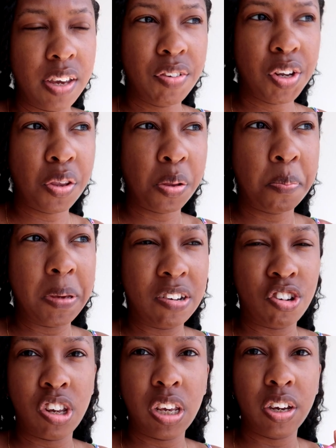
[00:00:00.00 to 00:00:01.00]
even though the
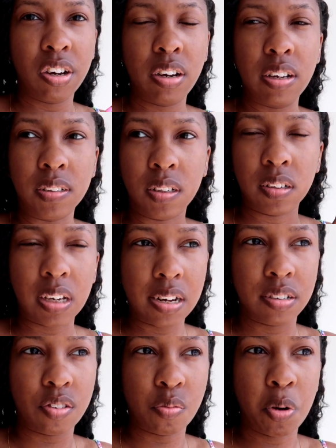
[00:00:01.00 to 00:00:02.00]
beach here is
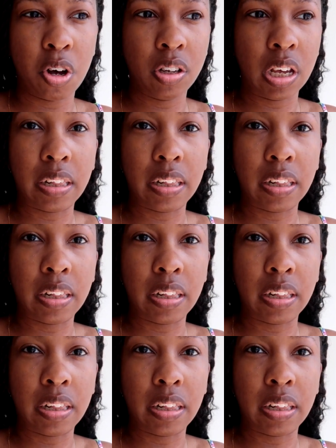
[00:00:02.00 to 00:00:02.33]
kind of small,